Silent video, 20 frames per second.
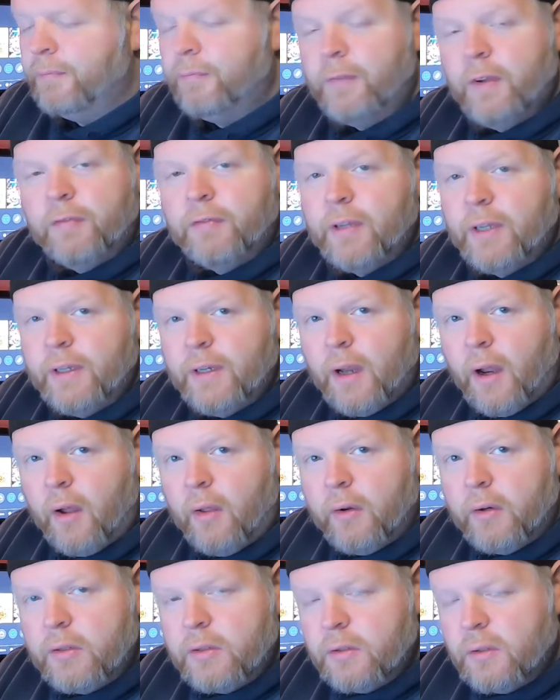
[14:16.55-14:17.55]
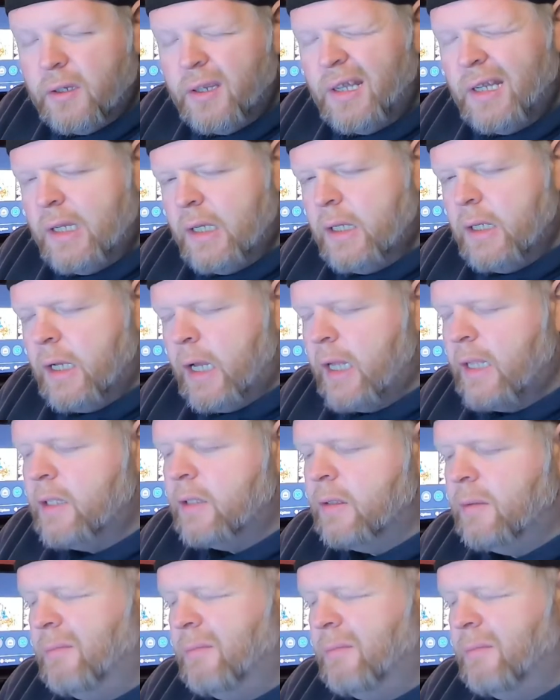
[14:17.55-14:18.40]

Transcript: $15, it's